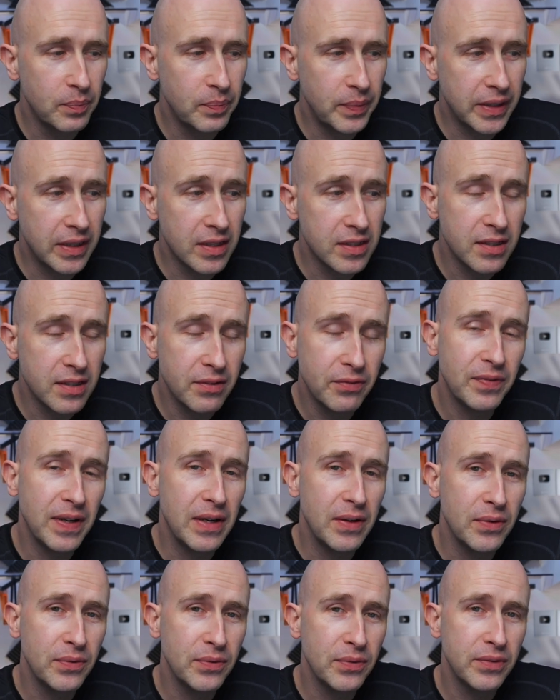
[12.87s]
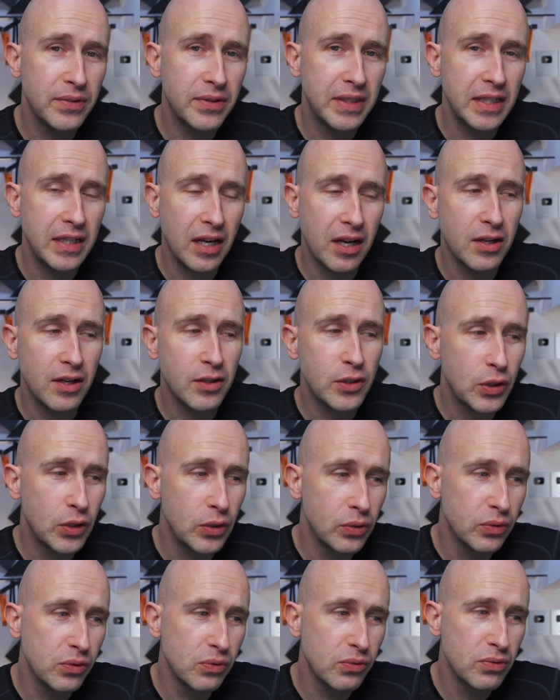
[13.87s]
because I found the
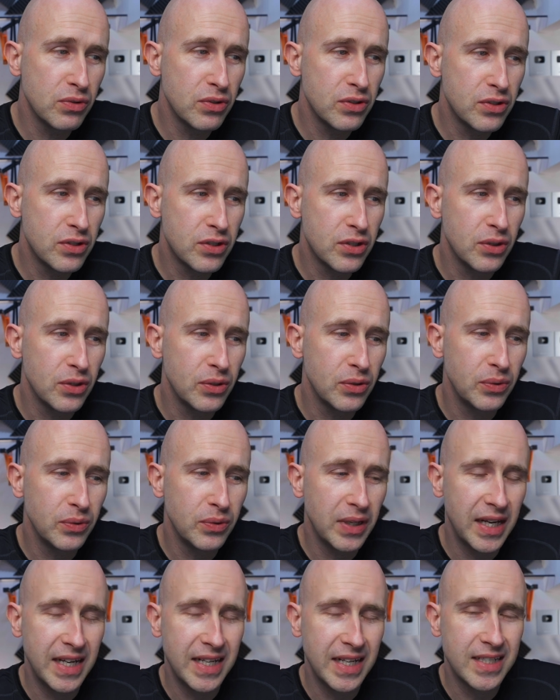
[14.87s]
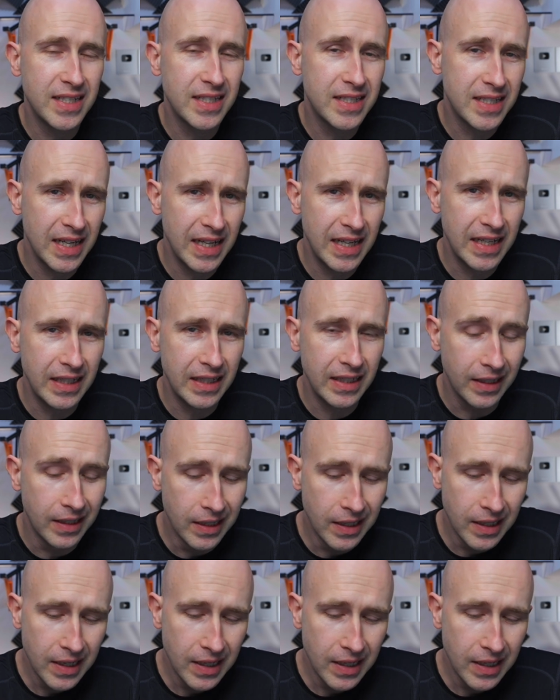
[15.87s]
article so entertaining.